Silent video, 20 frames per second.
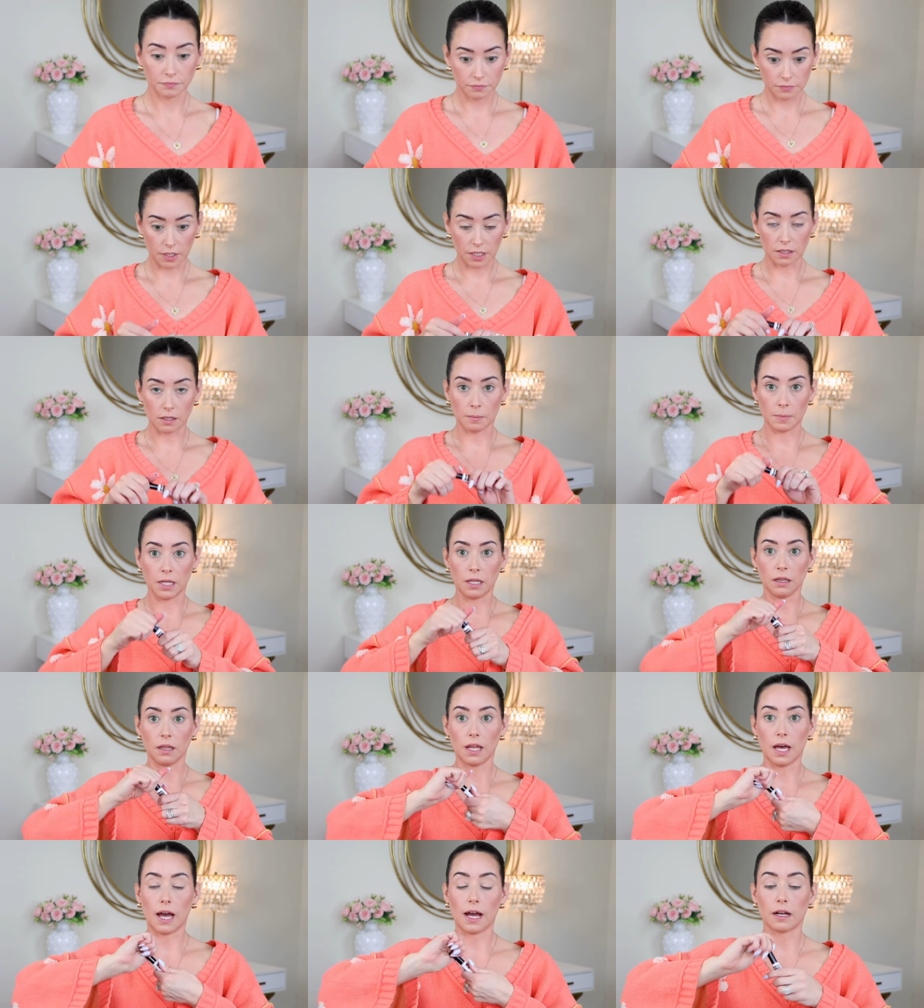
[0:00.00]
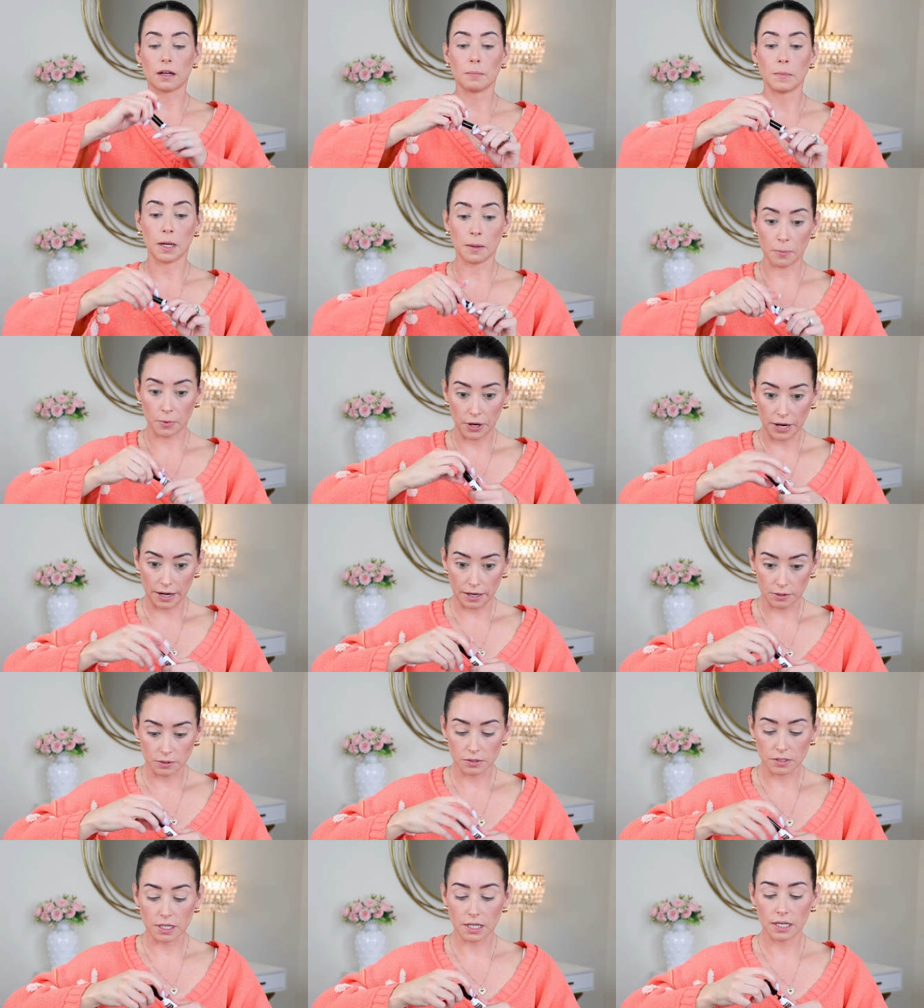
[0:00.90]
And then I'm gonna lock my
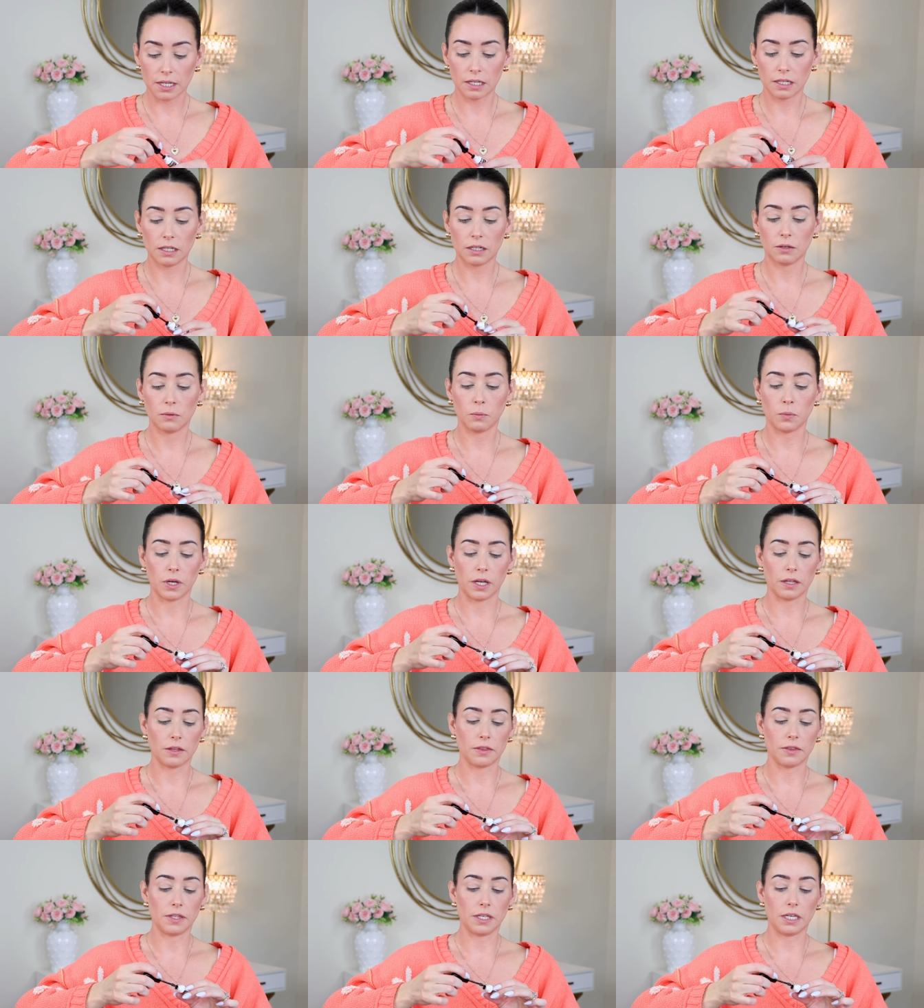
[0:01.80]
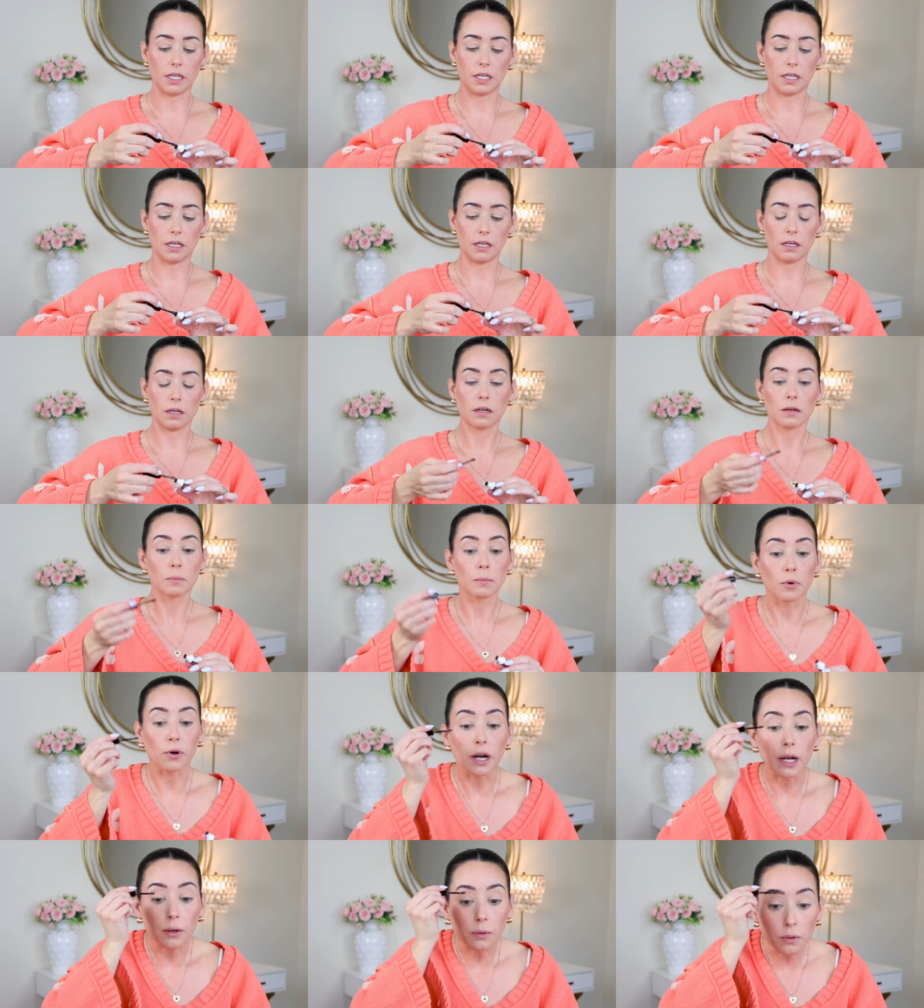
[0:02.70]
brows in with the
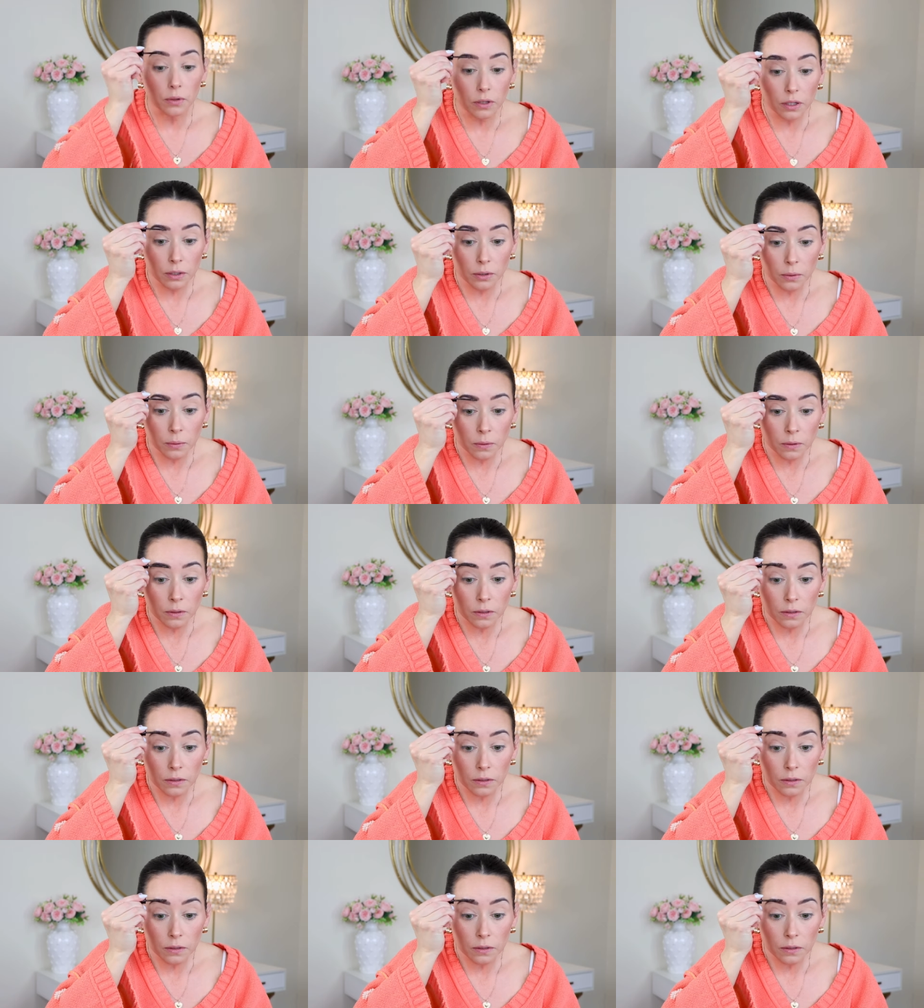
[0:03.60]
brow glue.